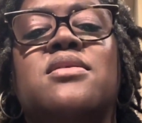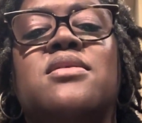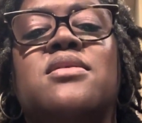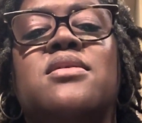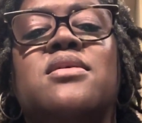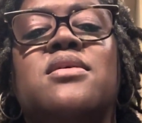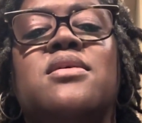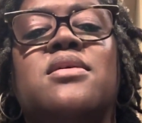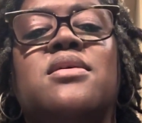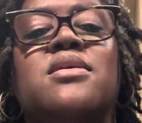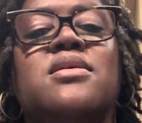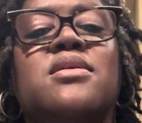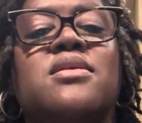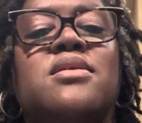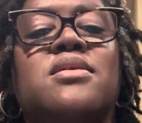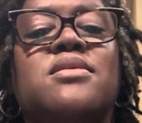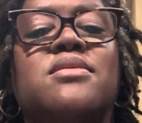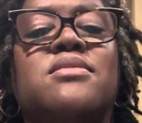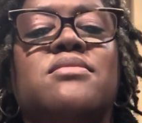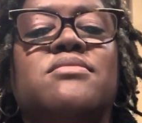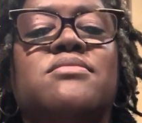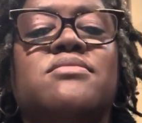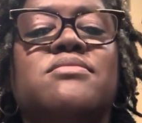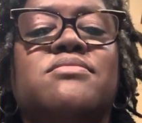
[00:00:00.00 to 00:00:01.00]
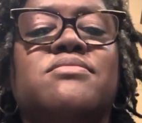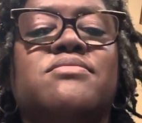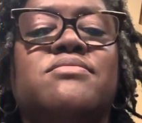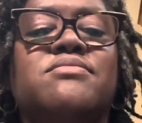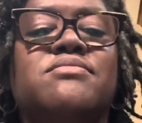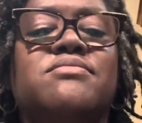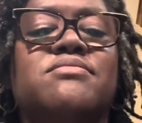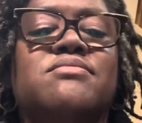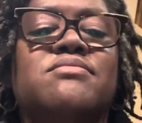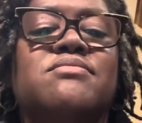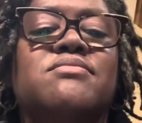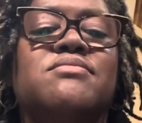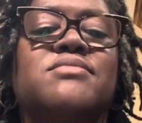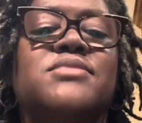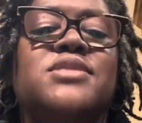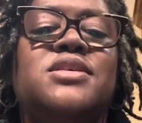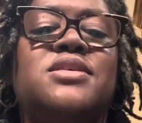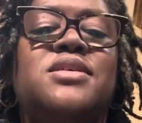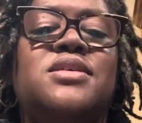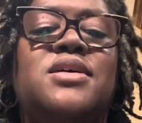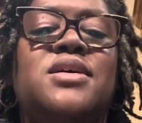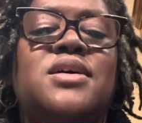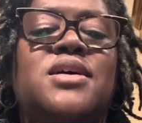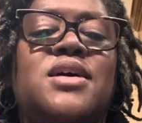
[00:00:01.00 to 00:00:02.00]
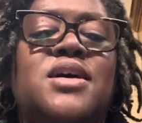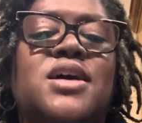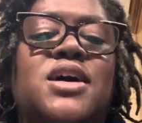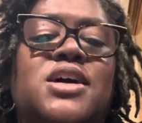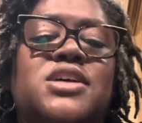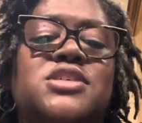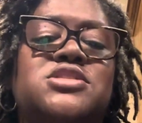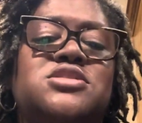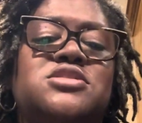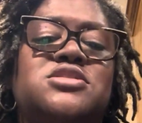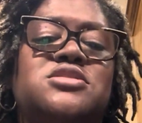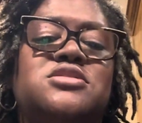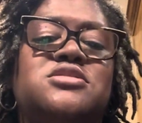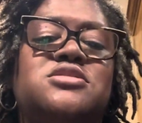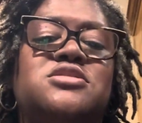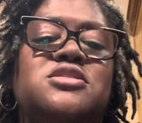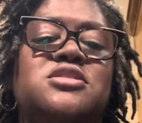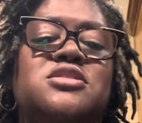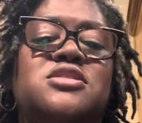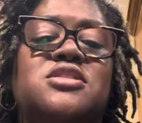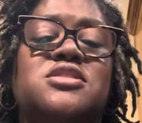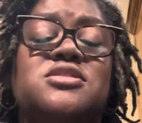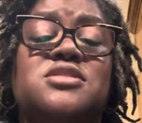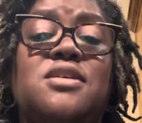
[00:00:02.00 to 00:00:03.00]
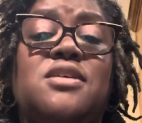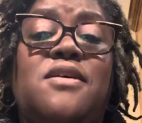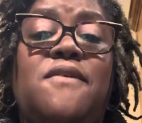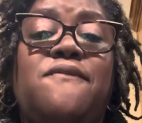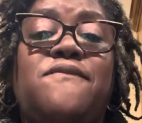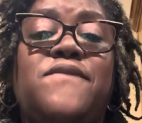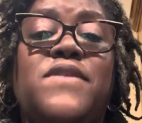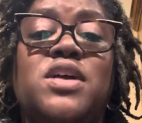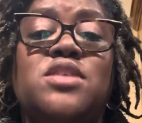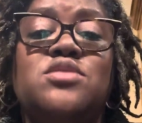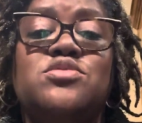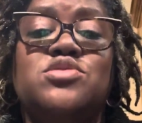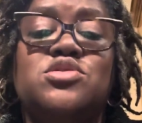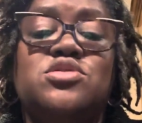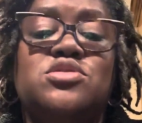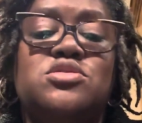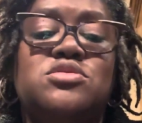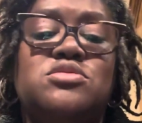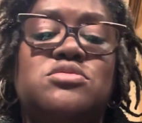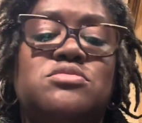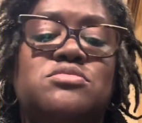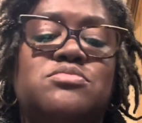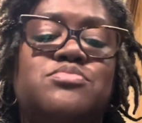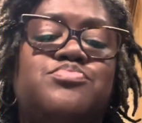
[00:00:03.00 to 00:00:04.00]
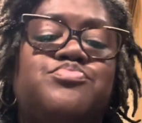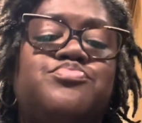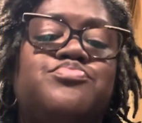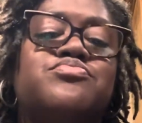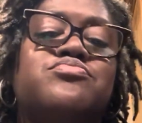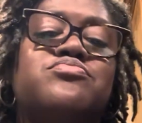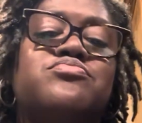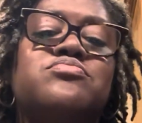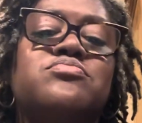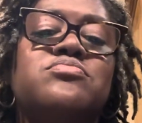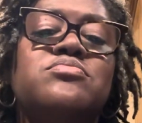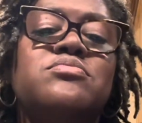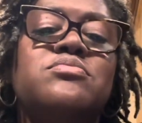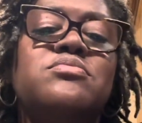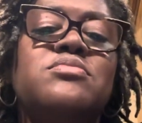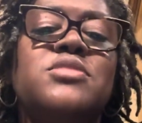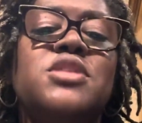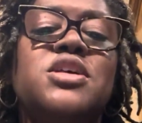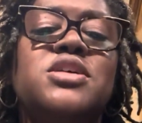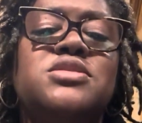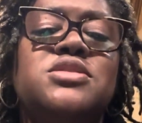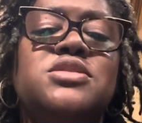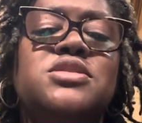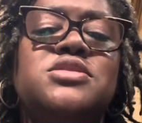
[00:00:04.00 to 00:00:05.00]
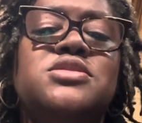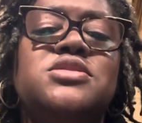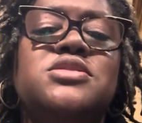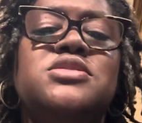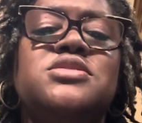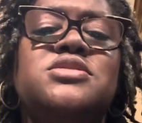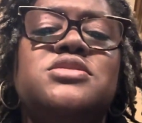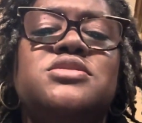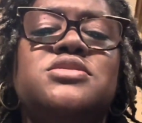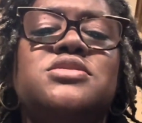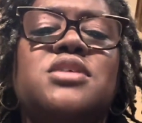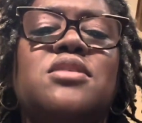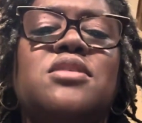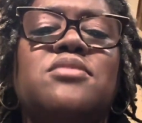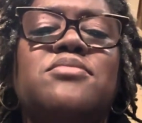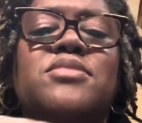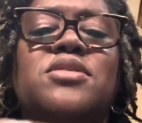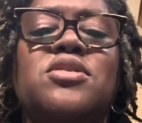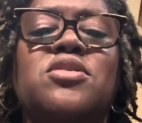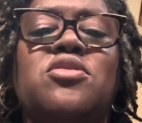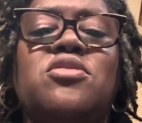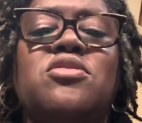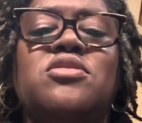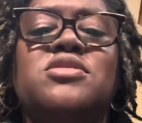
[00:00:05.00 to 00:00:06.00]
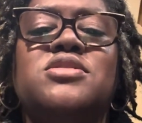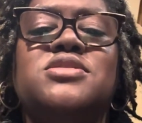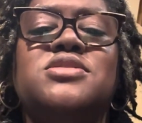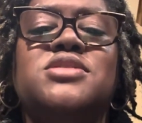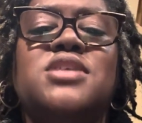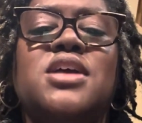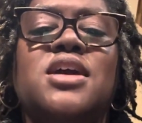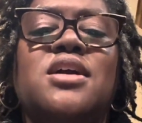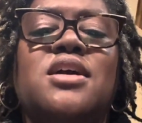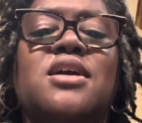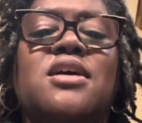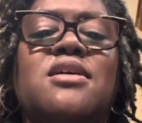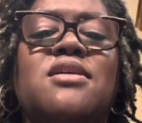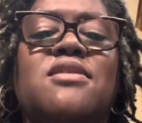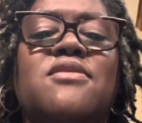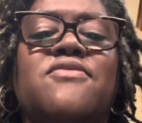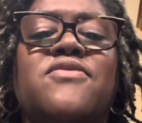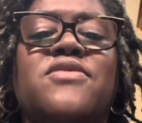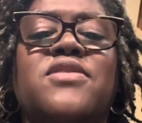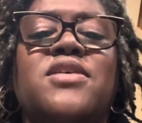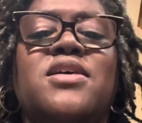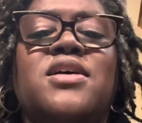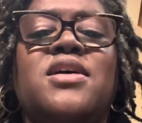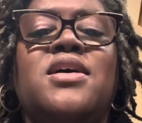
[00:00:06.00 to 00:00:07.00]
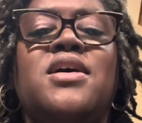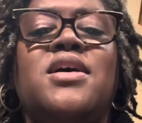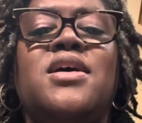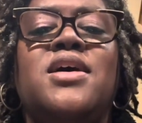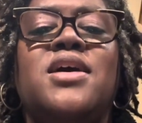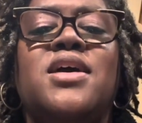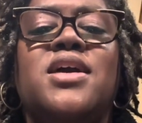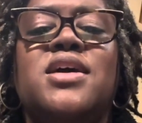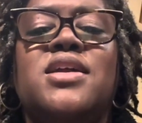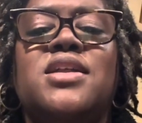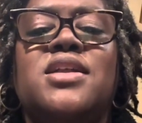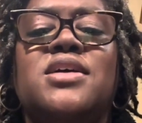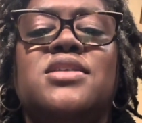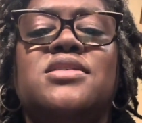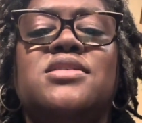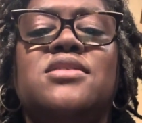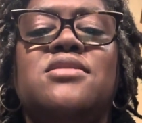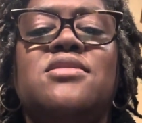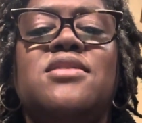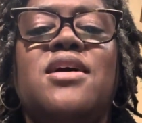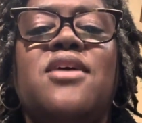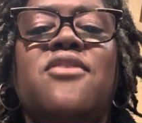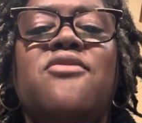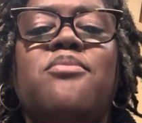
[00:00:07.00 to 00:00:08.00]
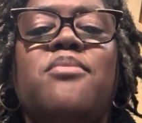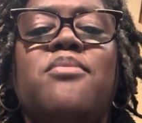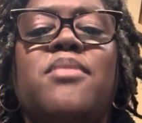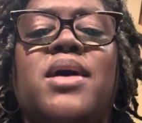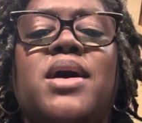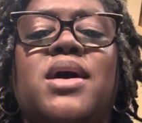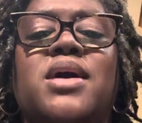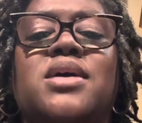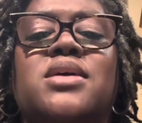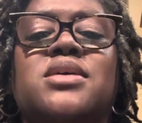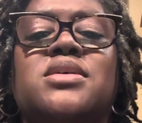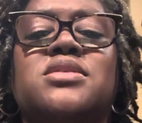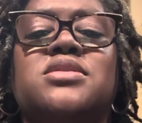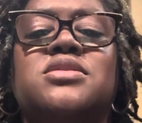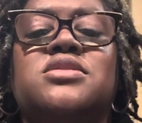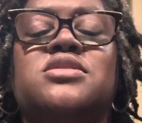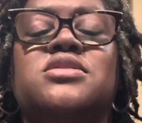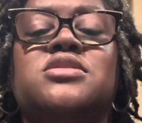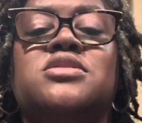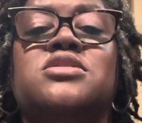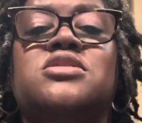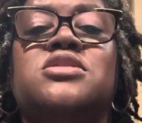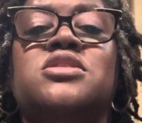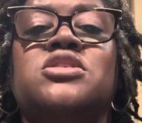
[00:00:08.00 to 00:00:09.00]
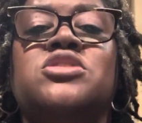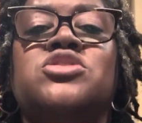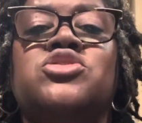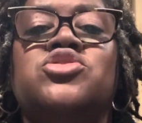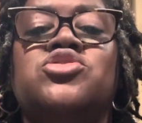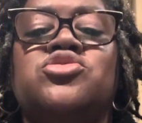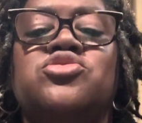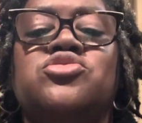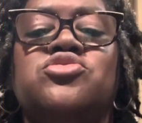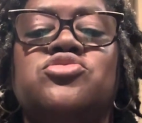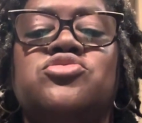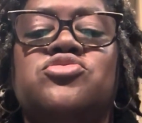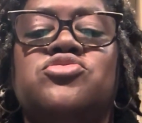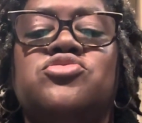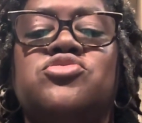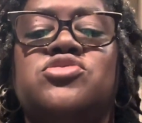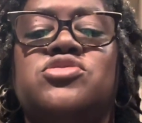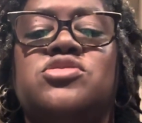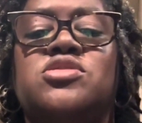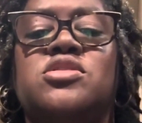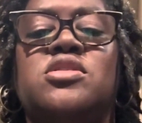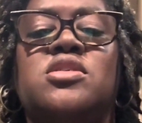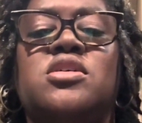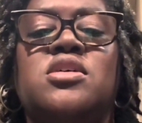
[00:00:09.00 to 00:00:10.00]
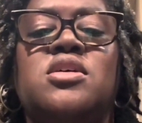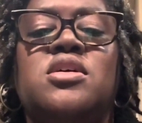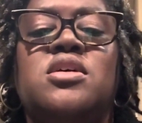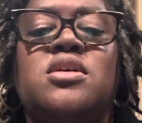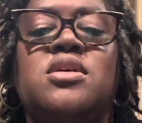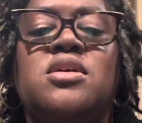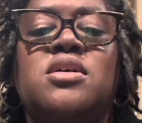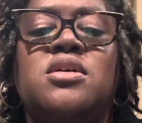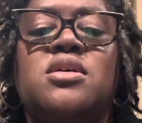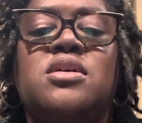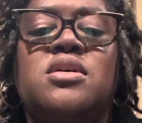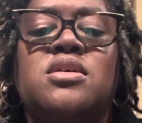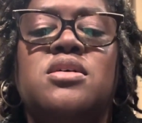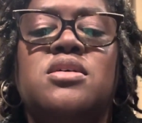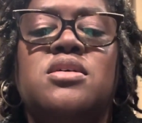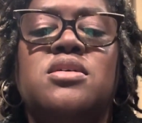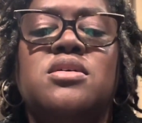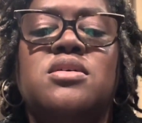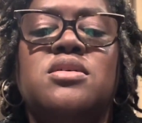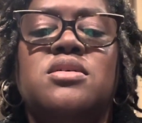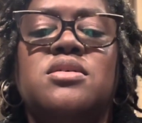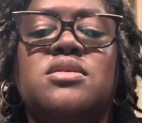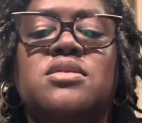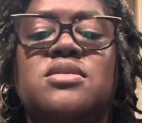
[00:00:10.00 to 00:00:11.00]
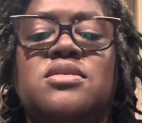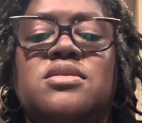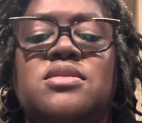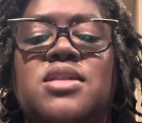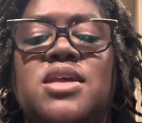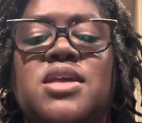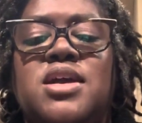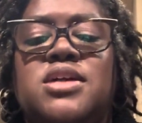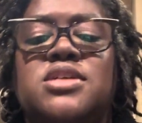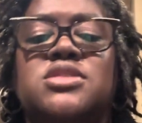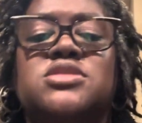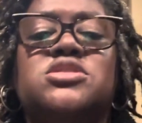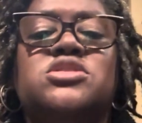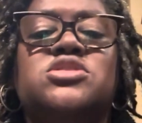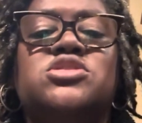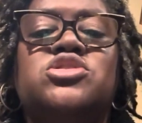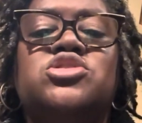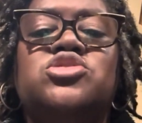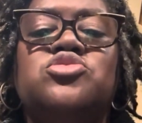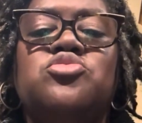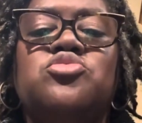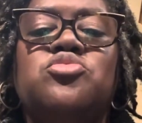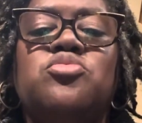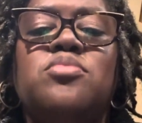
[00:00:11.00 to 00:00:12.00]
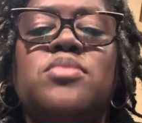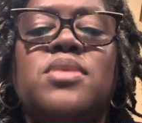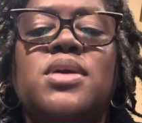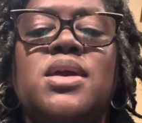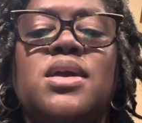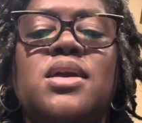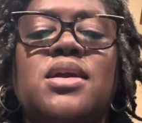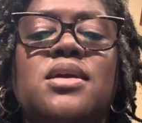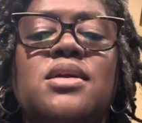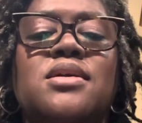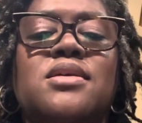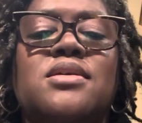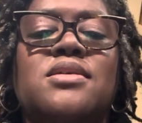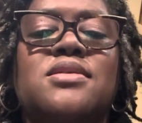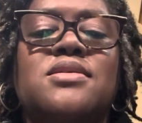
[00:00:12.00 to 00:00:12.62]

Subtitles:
I should have took this off first, since this is gonna be hard to take off. And I don't have my scissors next to me.